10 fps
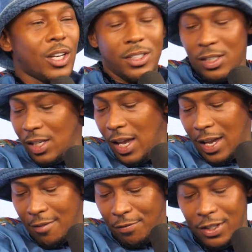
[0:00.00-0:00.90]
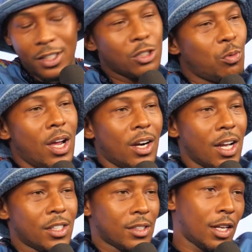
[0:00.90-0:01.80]
because it's an infinite sweater.
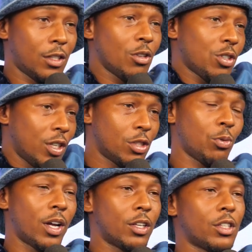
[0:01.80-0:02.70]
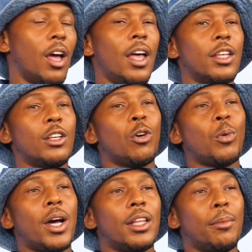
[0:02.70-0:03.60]
I just now told you this sweater is. You know
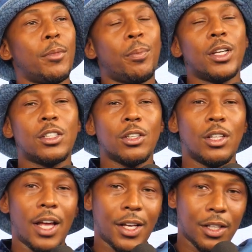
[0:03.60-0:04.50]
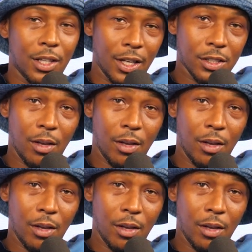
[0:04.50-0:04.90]
what? Let me put it to you like